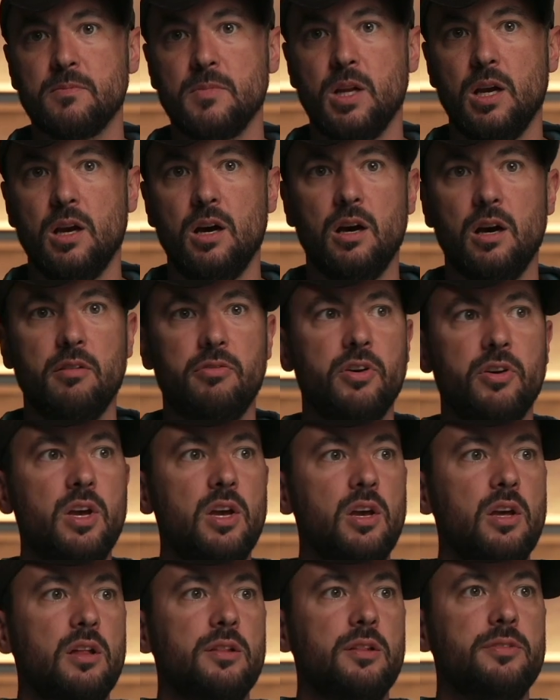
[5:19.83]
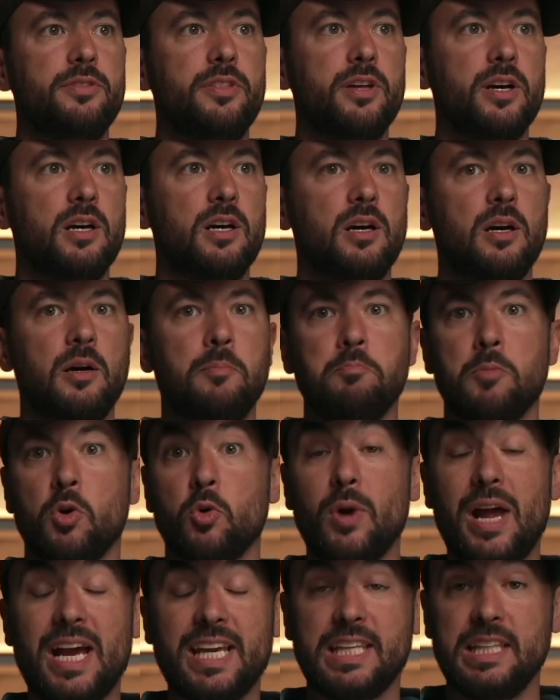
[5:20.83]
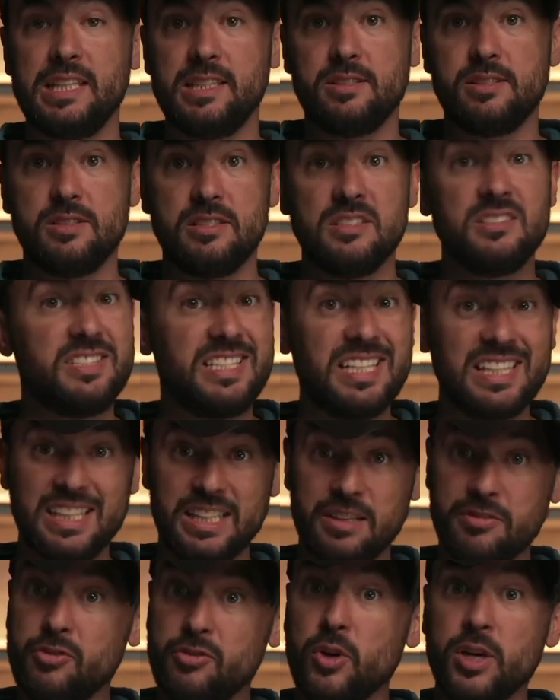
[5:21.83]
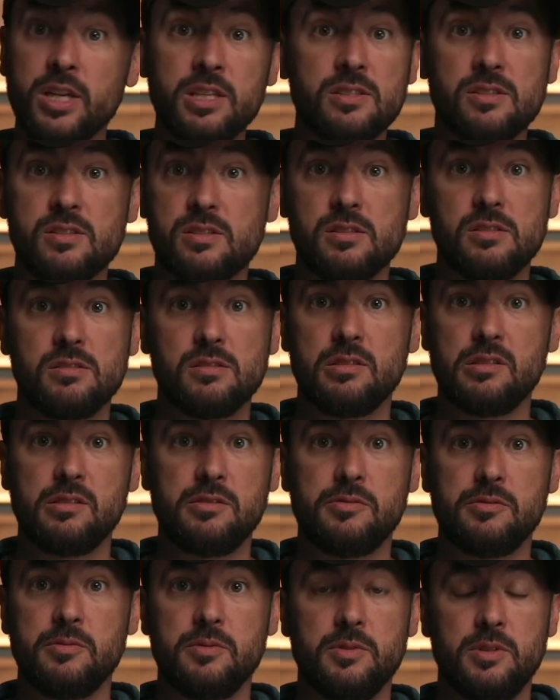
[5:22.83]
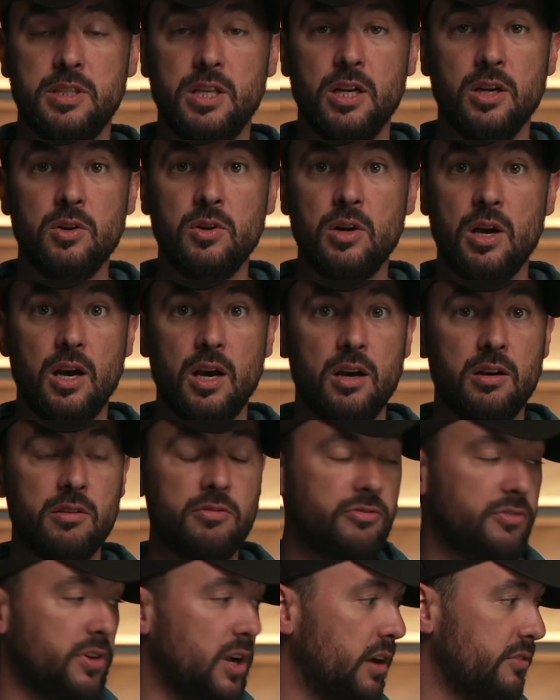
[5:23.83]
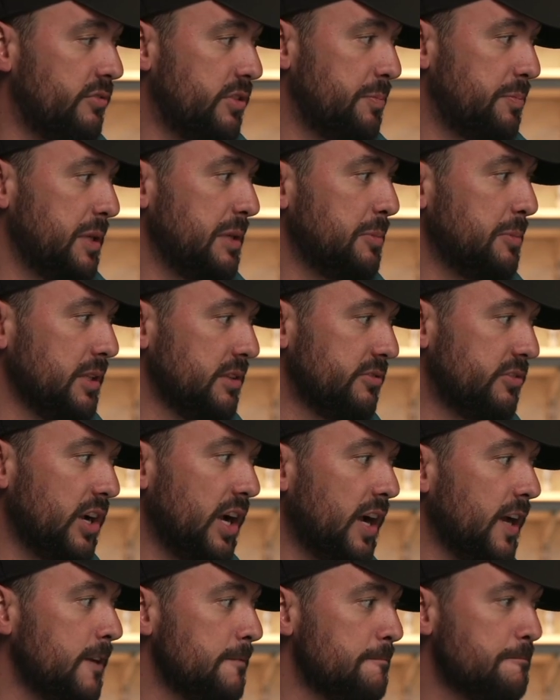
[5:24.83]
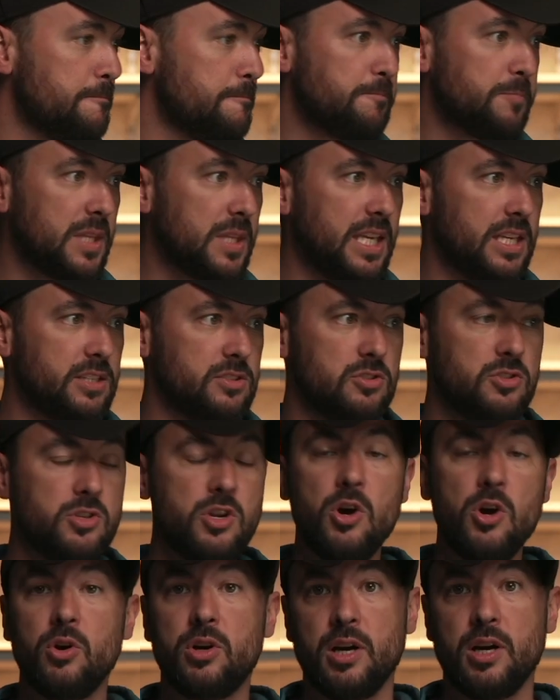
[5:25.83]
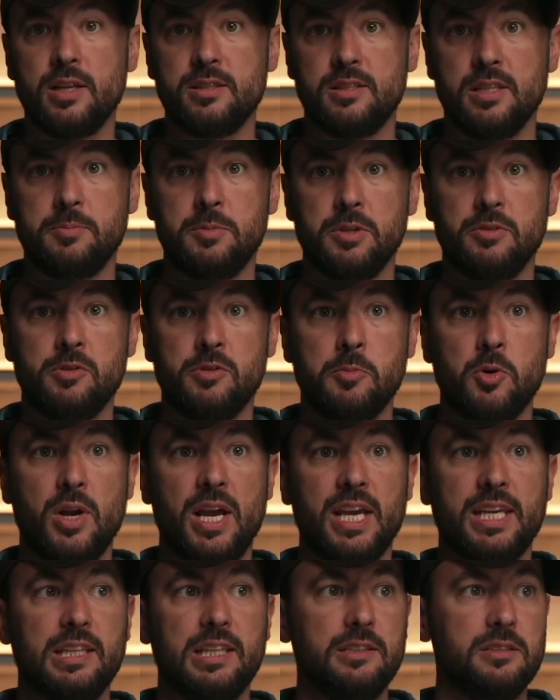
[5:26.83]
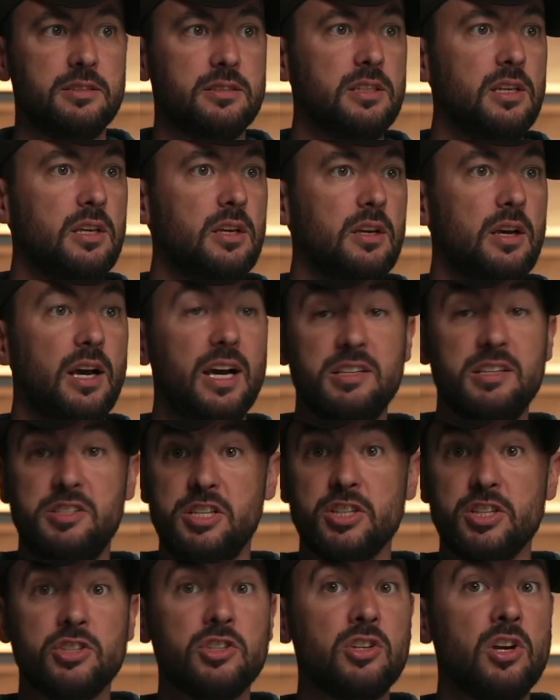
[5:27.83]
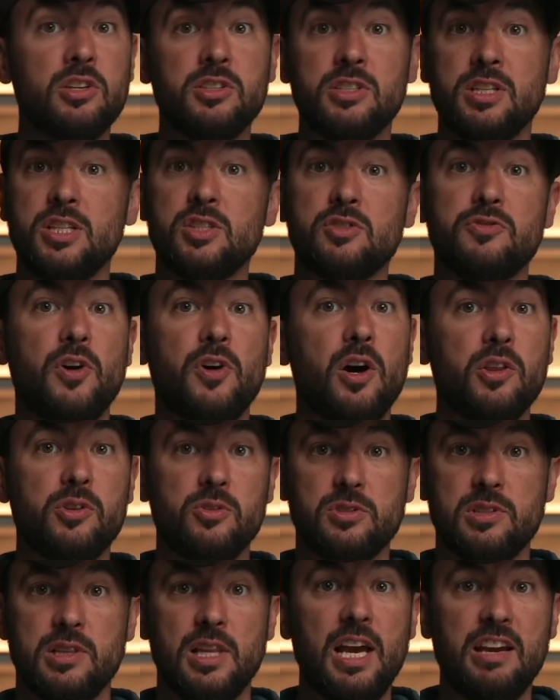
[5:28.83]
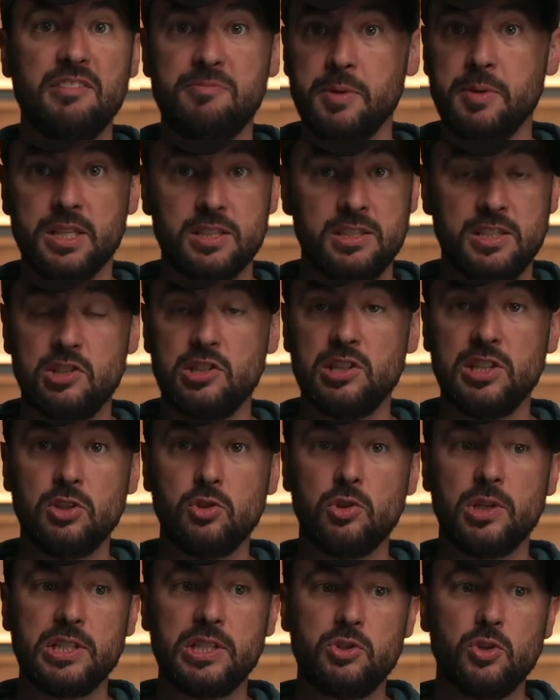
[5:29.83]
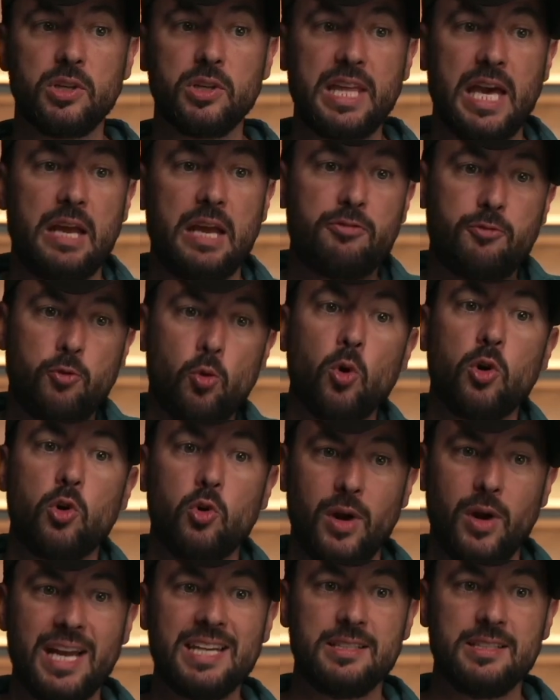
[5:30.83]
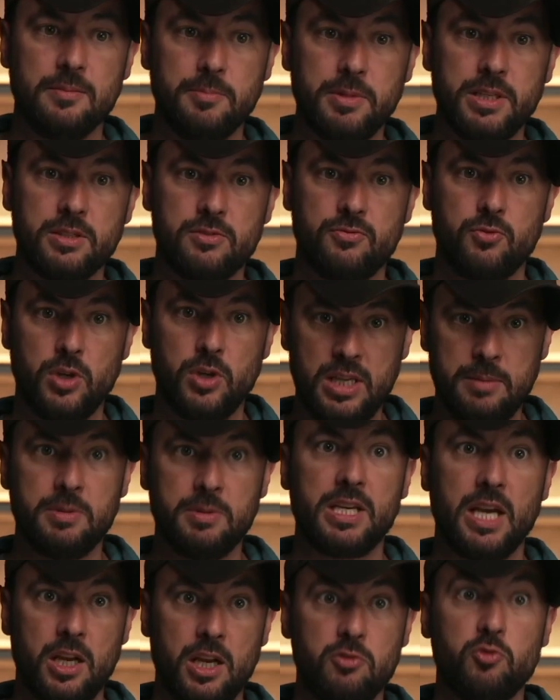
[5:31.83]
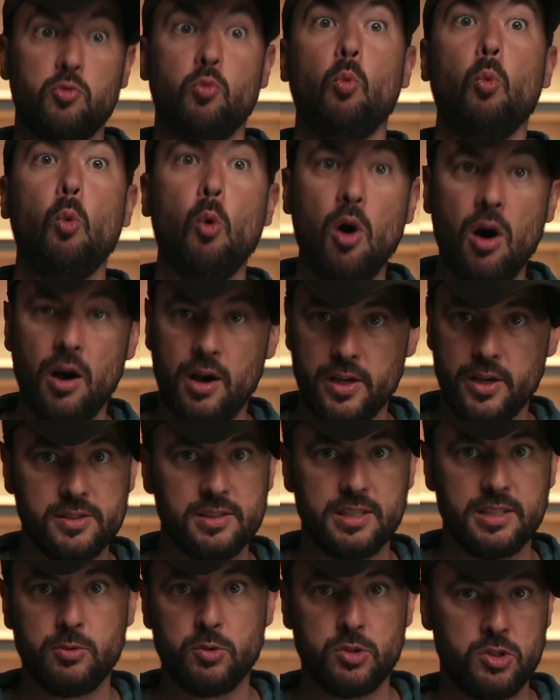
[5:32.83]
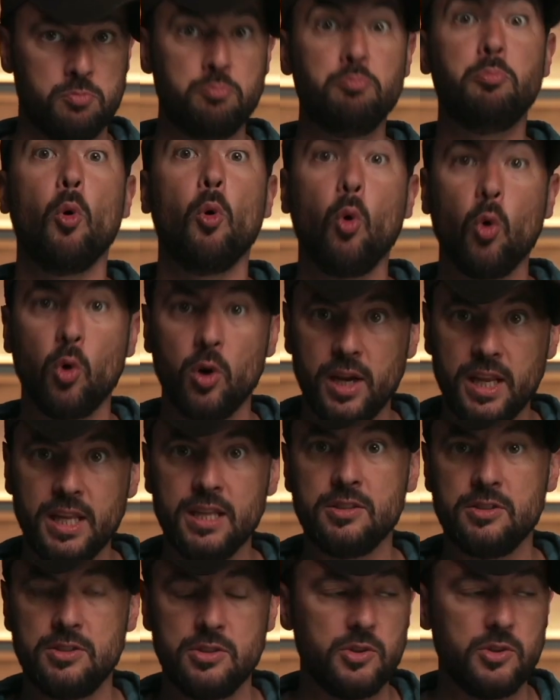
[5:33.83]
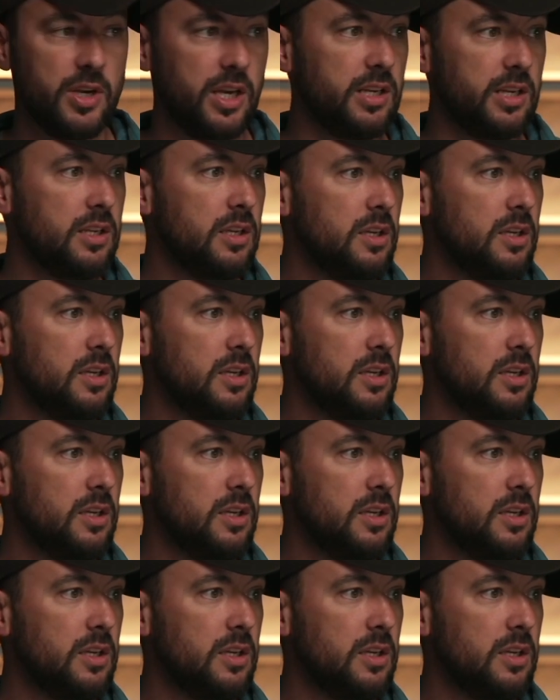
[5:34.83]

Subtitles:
of the miraculous deliverance, you know, of the people of God. He has no concept of the miraculous addition onto his father's life, because he literally took that for granted, because for him it kind of was. He was just born into it.